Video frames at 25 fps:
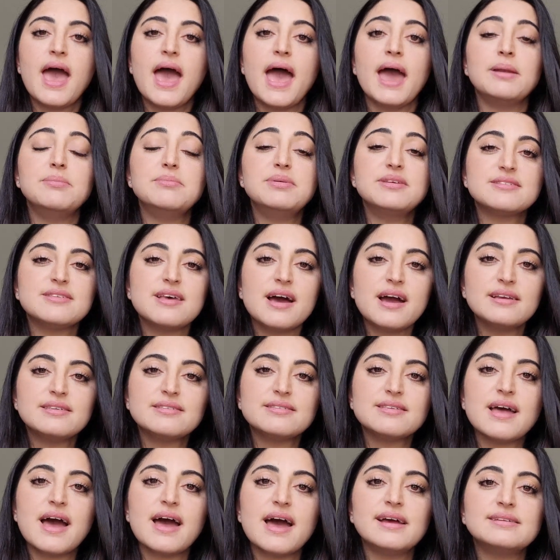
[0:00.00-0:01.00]
And
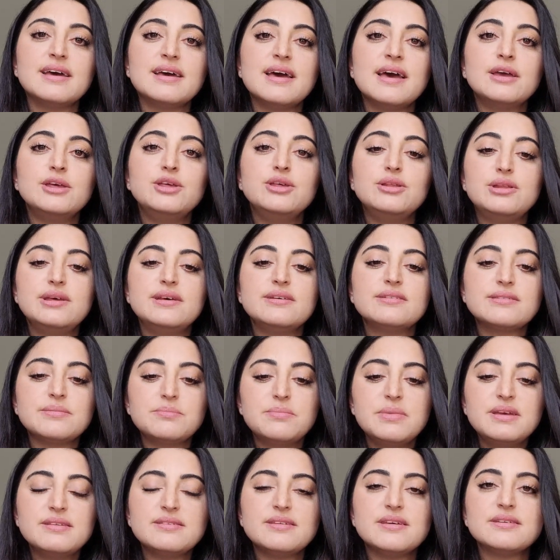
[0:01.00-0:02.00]
besides that, these
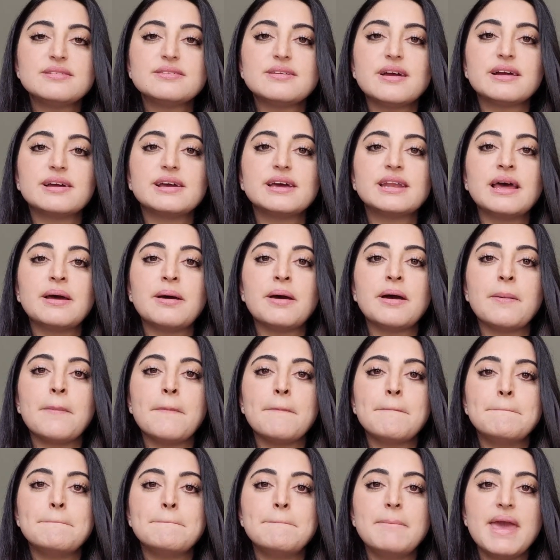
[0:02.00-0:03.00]
meetings are gonna
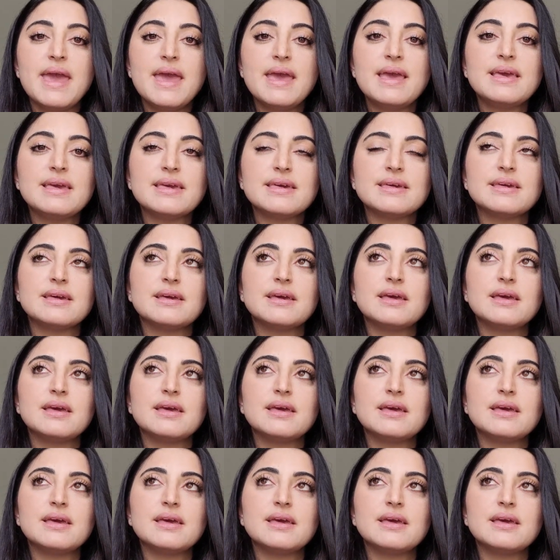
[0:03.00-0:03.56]
make